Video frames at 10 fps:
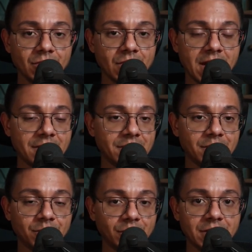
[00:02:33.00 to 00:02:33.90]
you have
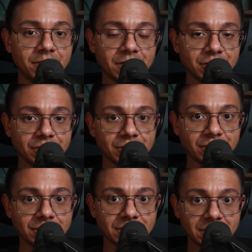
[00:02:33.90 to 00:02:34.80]
a fully
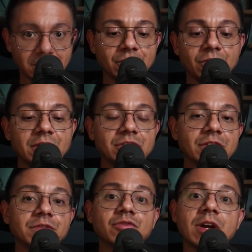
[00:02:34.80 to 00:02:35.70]
functional
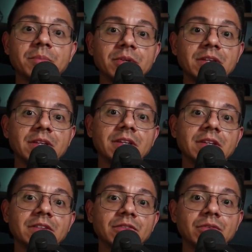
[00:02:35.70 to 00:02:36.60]
integration of Strapi
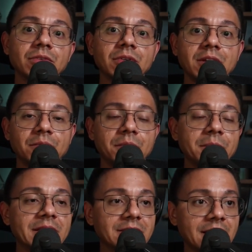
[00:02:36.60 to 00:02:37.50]
into a
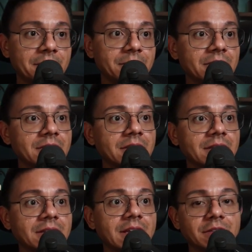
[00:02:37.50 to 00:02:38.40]
Remix app.
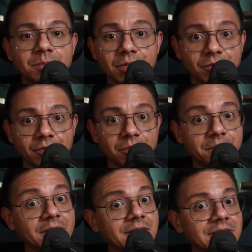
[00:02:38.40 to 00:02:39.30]
And that's beautiful
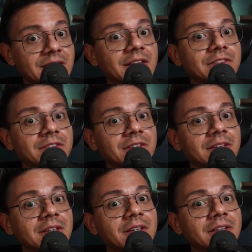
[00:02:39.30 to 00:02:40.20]
because that's
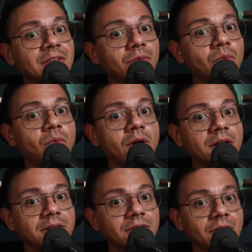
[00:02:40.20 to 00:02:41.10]

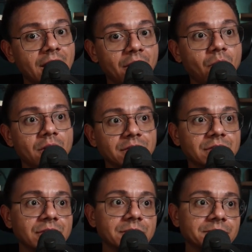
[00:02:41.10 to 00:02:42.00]
what I
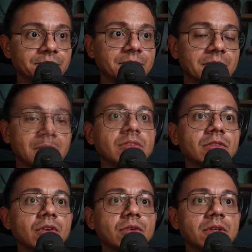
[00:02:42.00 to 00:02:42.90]
want to do.
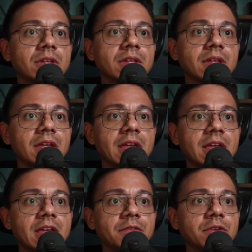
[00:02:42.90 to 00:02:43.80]
So
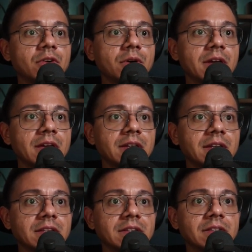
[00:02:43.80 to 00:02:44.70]
if you go
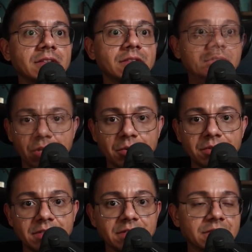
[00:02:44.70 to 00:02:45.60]
ahead and
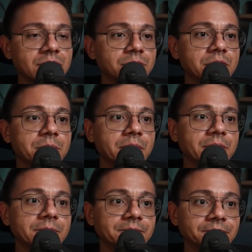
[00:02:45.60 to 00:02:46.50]
clone this
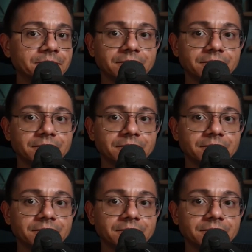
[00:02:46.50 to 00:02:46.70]
repo